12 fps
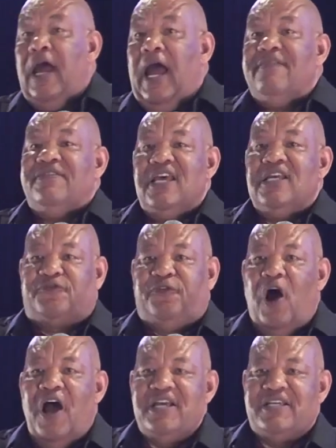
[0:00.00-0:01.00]
and these
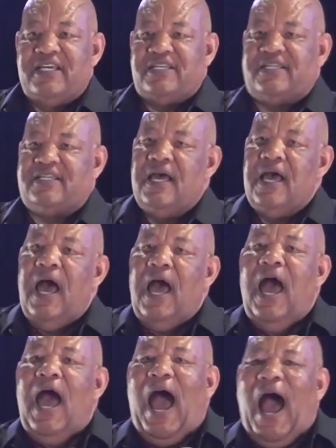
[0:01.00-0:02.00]
voices
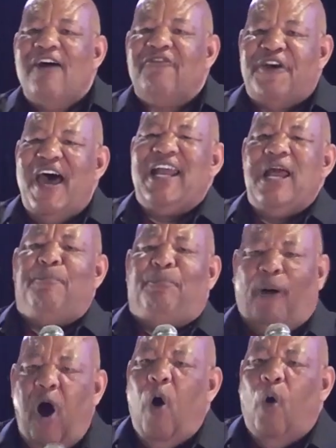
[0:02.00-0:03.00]
are very
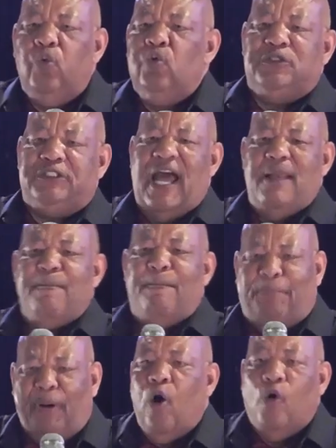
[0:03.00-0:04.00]
bold
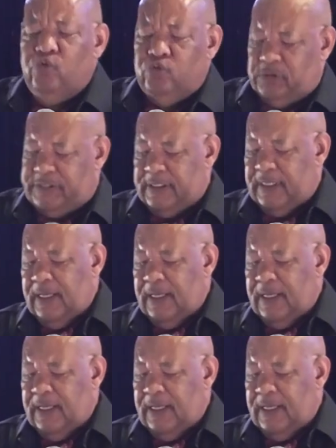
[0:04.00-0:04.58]
and bold